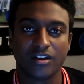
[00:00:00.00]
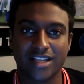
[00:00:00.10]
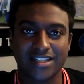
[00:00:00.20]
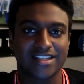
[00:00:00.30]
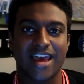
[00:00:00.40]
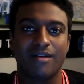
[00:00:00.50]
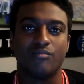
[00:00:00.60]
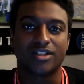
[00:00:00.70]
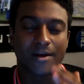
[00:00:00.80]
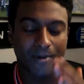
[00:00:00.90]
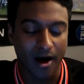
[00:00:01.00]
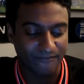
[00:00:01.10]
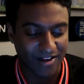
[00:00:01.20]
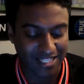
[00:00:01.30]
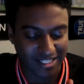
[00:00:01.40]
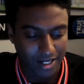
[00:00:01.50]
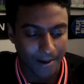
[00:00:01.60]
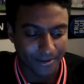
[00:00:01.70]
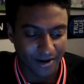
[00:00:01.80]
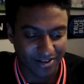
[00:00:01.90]
This game was a perfect
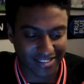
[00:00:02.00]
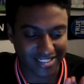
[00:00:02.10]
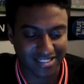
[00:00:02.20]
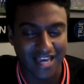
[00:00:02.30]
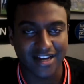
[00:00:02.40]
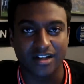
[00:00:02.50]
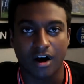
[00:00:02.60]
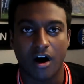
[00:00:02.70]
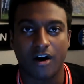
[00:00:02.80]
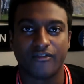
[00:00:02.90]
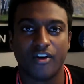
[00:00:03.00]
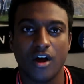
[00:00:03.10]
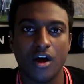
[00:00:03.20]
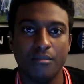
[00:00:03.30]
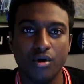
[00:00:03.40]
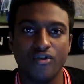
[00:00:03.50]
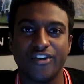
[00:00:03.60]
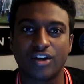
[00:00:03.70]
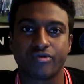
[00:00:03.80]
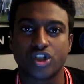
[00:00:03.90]
example of it. The second half,
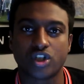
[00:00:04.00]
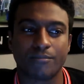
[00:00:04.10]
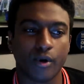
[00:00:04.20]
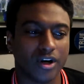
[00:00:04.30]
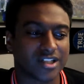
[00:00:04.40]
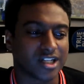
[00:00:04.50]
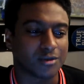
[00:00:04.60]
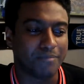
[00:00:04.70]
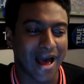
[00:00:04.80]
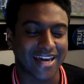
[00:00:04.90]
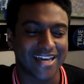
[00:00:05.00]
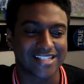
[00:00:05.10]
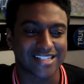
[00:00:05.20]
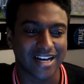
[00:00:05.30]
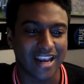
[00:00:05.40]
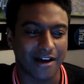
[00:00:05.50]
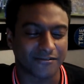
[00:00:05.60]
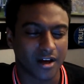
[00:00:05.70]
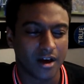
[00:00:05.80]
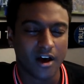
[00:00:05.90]
moving Christian Pulisic back into the
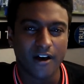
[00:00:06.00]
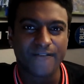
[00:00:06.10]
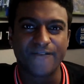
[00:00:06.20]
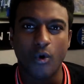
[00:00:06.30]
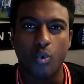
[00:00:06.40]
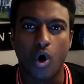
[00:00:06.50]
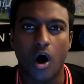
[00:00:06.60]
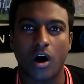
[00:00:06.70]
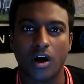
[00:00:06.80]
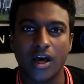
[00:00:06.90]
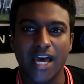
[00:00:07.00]
left, for what?